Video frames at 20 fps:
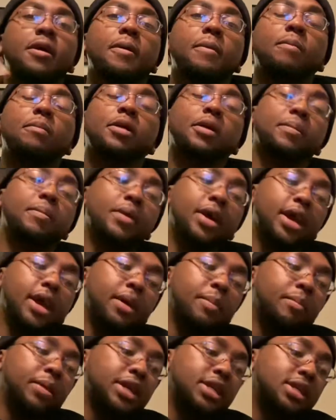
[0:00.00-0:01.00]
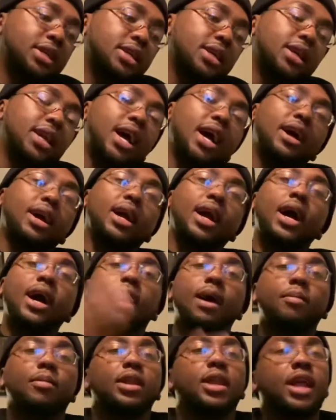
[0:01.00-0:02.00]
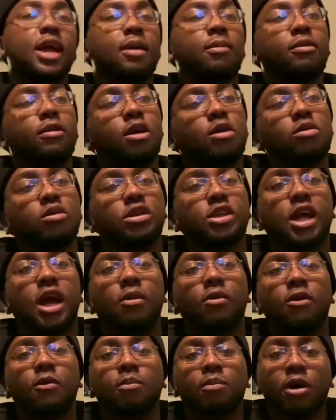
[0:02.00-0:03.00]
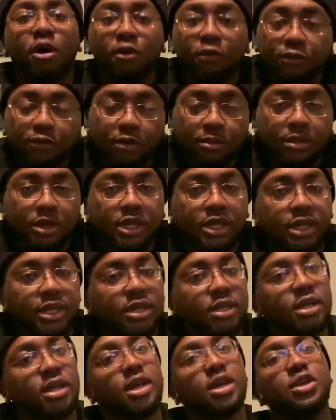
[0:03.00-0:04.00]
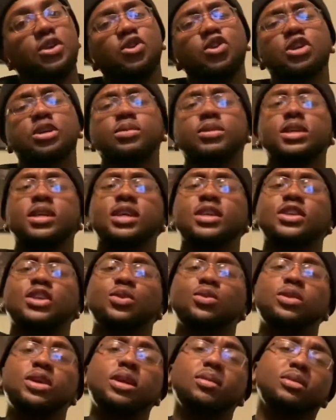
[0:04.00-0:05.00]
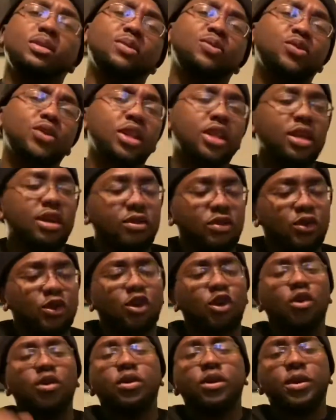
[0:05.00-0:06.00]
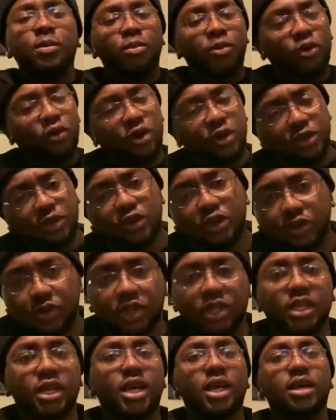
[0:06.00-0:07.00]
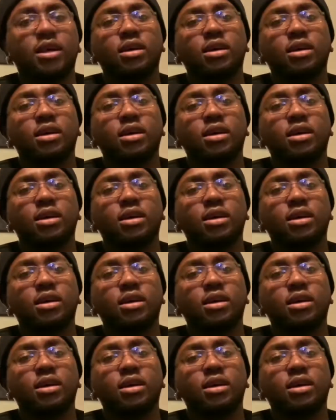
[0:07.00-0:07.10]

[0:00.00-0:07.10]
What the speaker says: But man, make sure y'all comment down below what y'all want more from us. You know what I'm saying? So we keep these videos going more. You know what I'm saying?